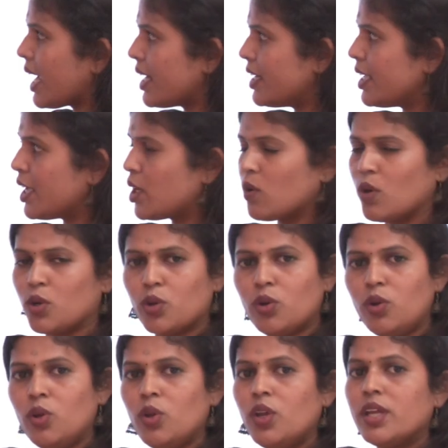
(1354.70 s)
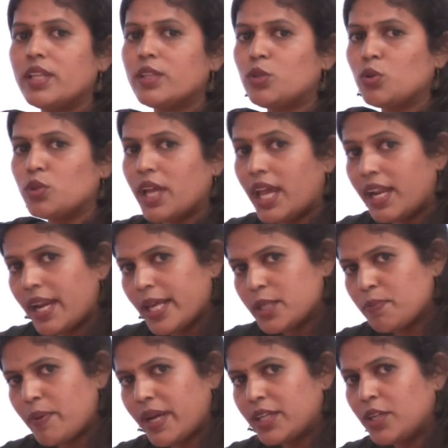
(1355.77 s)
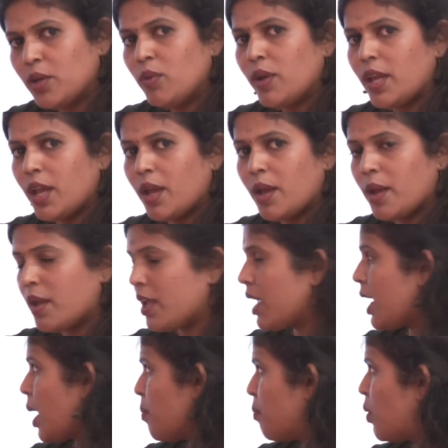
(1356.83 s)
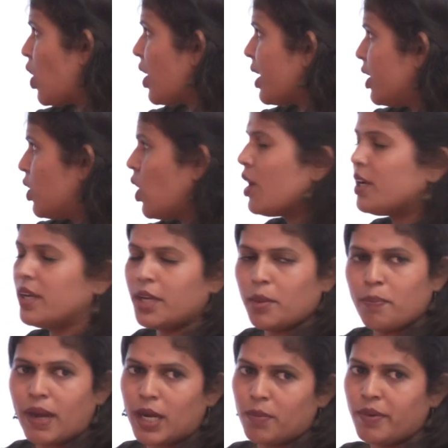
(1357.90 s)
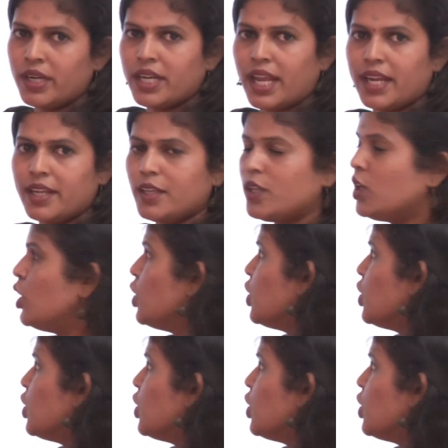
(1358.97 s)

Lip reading: ID equal to their respective employee dot department ID.